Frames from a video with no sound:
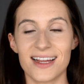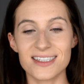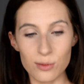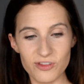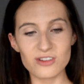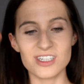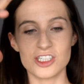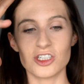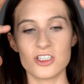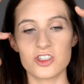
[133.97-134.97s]
Some
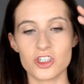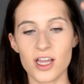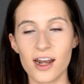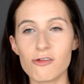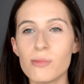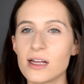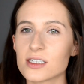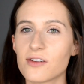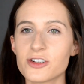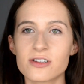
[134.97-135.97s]
foundations just kind of melt
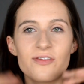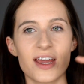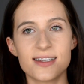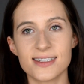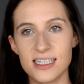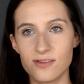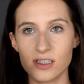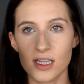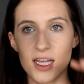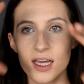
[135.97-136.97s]
off your face
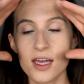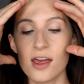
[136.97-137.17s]
evenly.